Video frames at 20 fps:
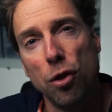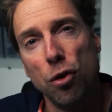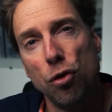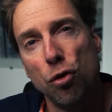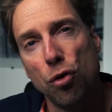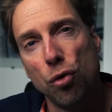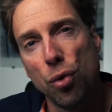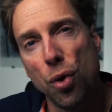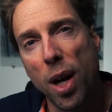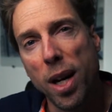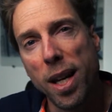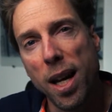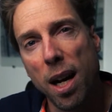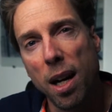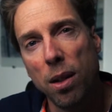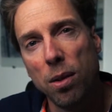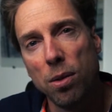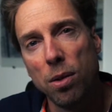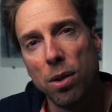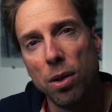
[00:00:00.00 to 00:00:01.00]
try
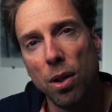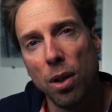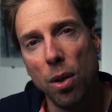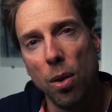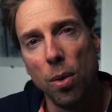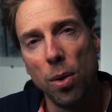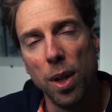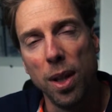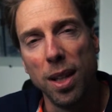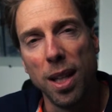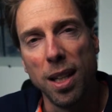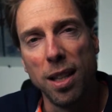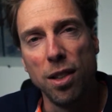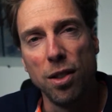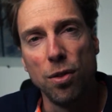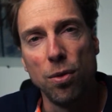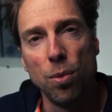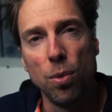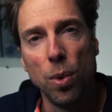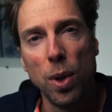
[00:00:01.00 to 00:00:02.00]
out clothing that
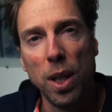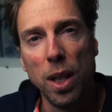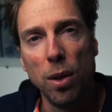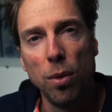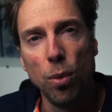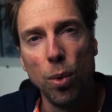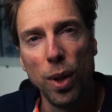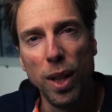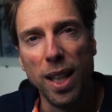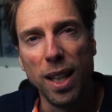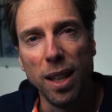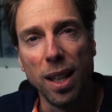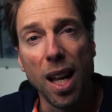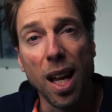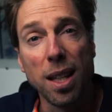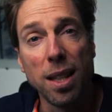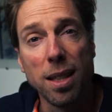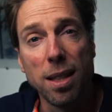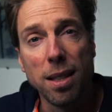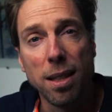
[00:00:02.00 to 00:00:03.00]
is really, really
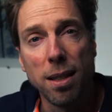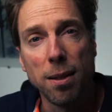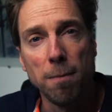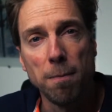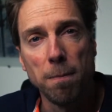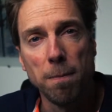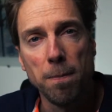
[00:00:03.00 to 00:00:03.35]
light.